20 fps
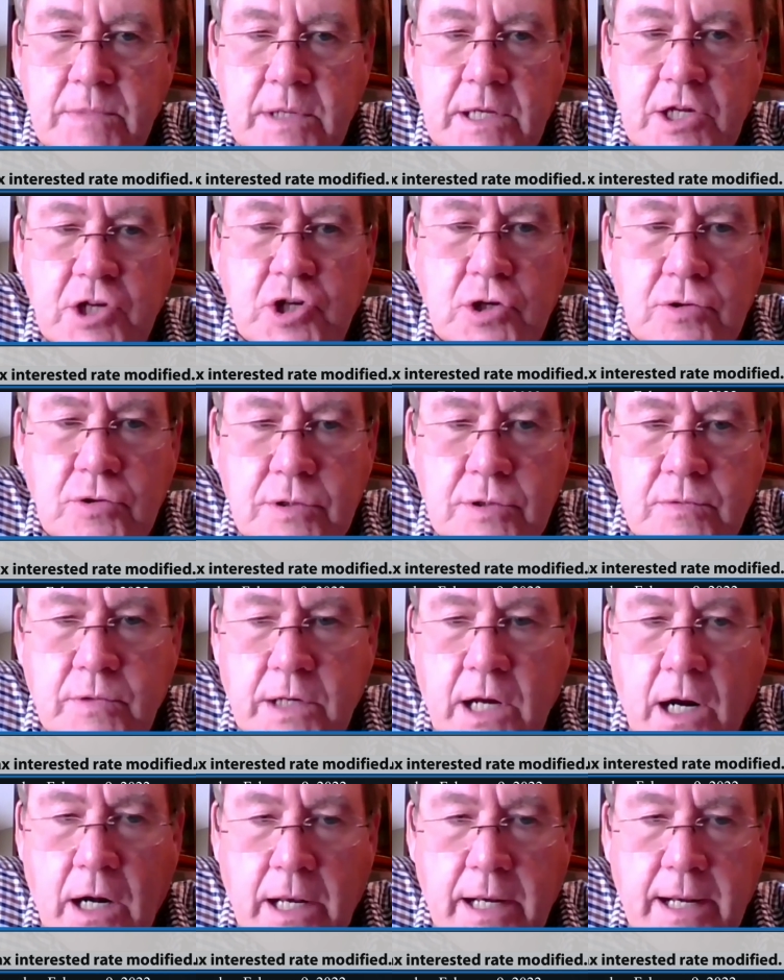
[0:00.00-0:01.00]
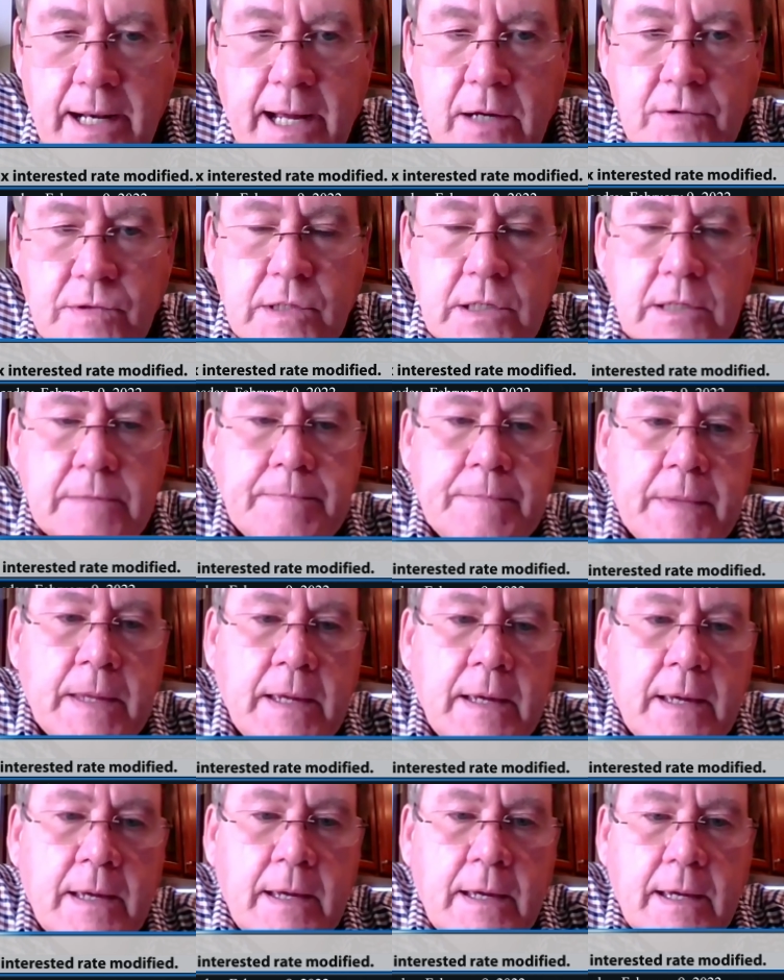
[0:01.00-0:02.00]
issues regarding housing.
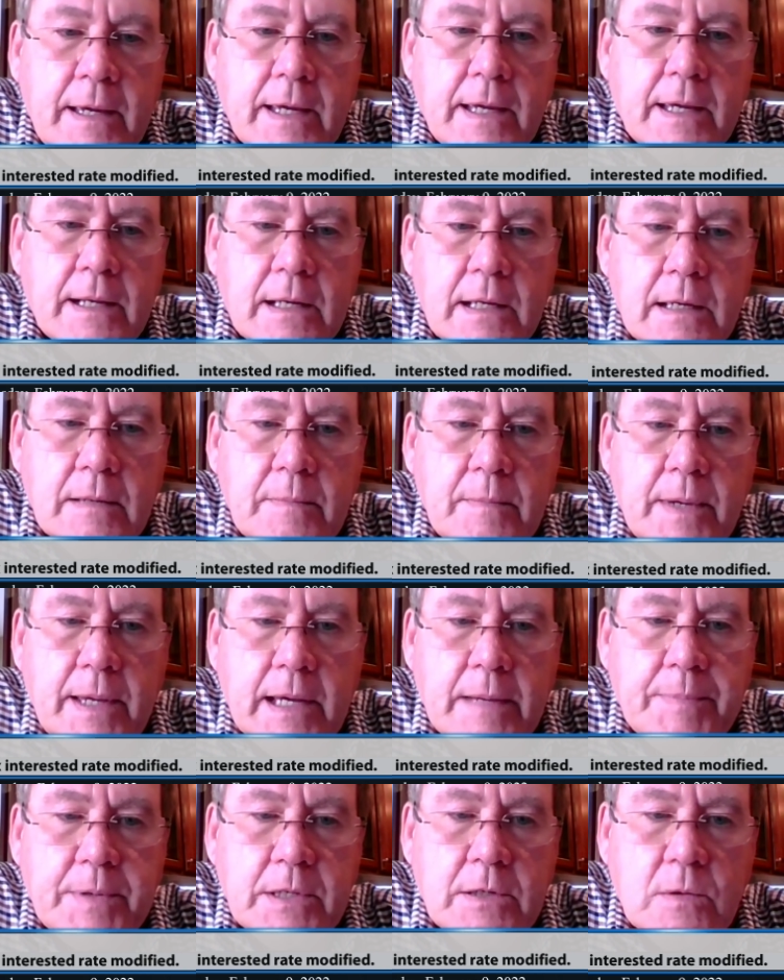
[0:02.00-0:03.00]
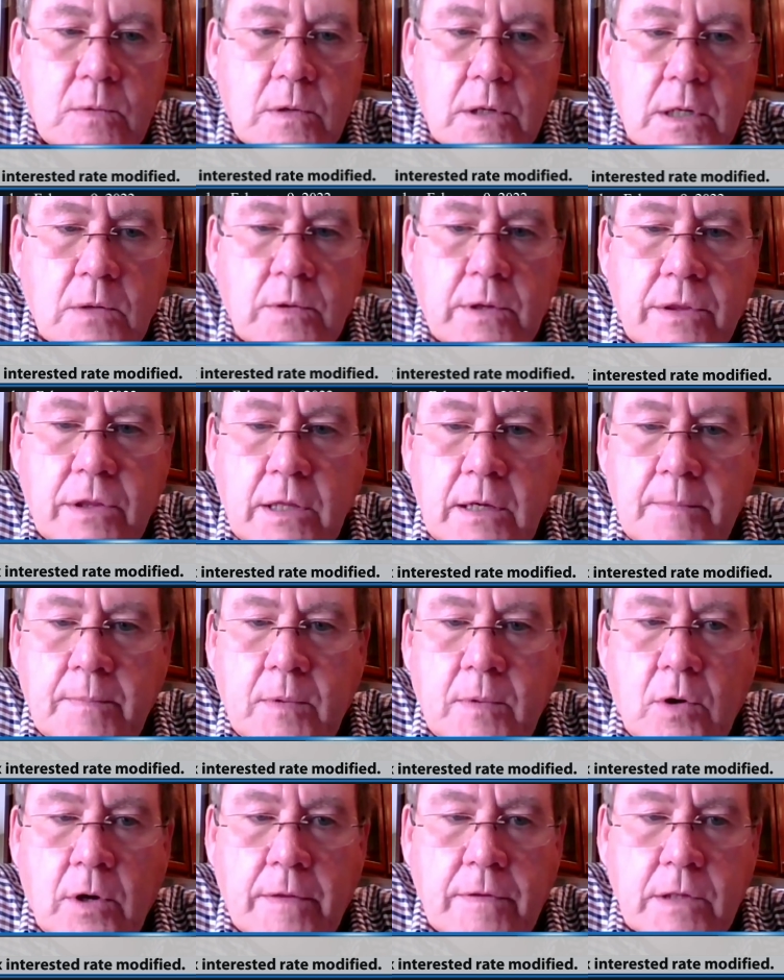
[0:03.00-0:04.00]
And I'm happy to work with
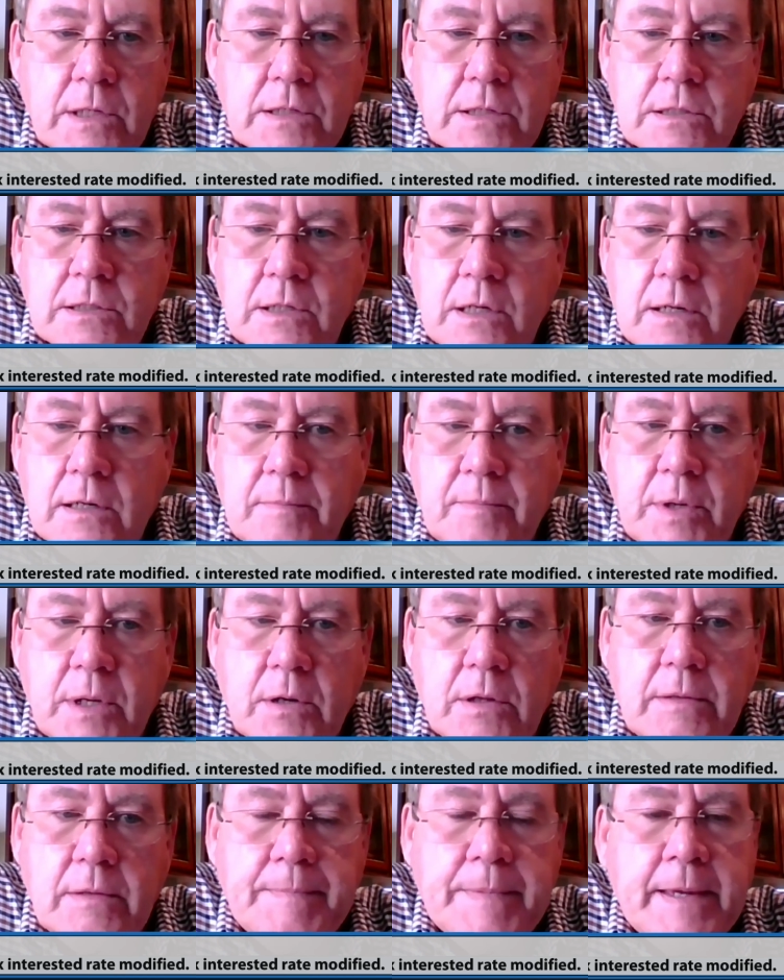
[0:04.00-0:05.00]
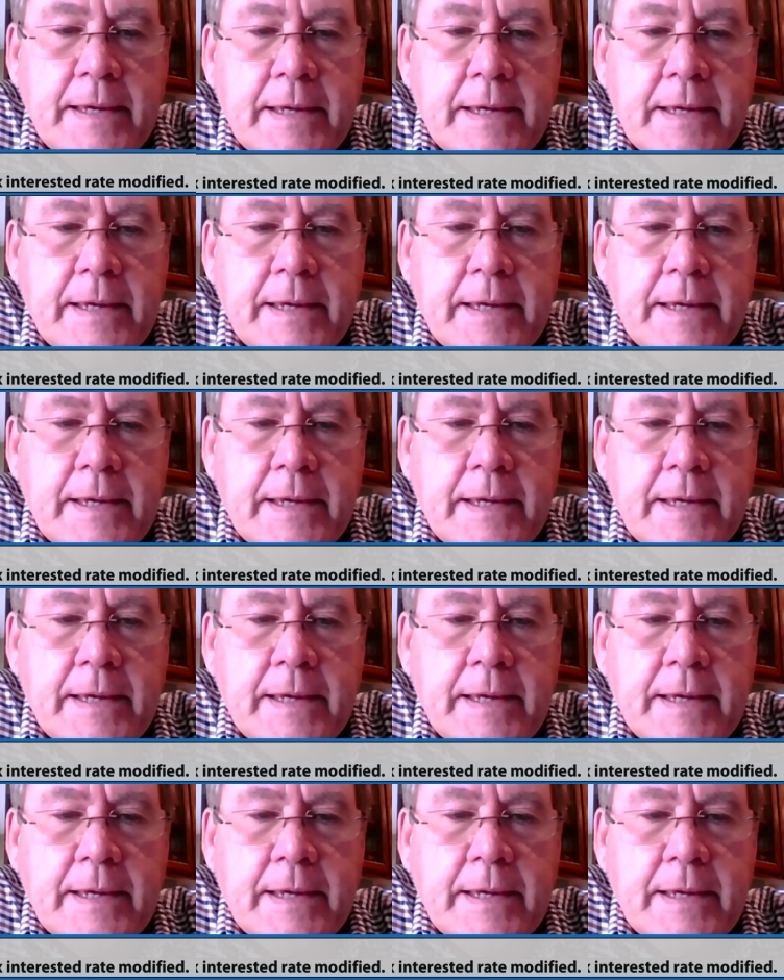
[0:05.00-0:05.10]
him on this uh, bill.